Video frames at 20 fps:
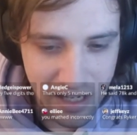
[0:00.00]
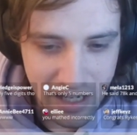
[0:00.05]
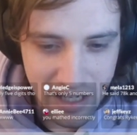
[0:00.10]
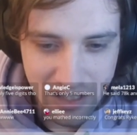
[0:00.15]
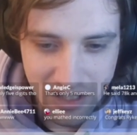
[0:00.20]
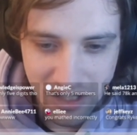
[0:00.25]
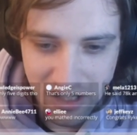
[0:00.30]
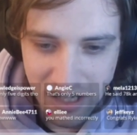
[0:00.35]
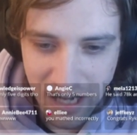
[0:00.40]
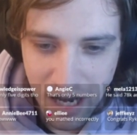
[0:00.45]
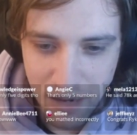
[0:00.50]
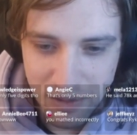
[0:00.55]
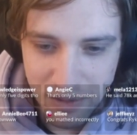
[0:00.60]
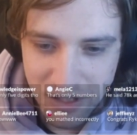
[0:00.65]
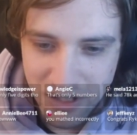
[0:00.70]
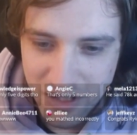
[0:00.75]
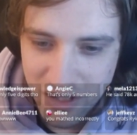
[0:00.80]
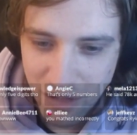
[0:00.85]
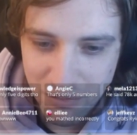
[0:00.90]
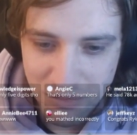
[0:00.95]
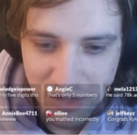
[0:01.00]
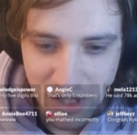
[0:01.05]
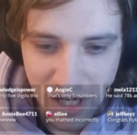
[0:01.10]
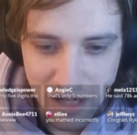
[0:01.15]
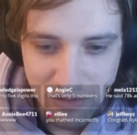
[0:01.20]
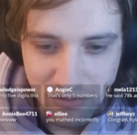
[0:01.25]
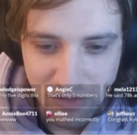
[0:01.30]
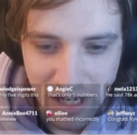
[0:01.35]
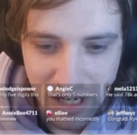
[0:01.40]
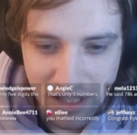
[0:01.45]
It's going to happen
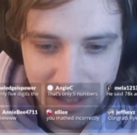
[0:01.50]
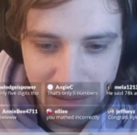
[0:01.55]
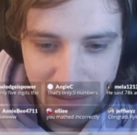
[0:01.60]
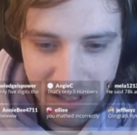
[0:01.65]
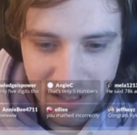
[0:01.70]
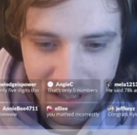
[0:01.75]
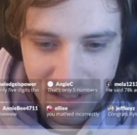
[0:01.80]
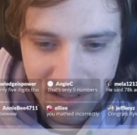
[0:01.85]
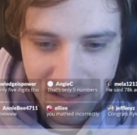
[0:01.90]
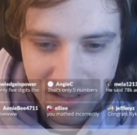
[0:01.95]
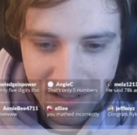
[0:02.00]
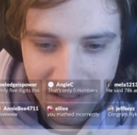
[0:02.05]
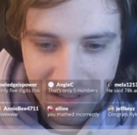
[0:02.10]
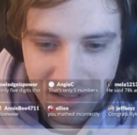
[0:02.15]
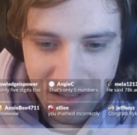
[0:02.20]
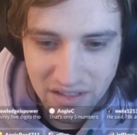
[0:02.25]
sometime randomly.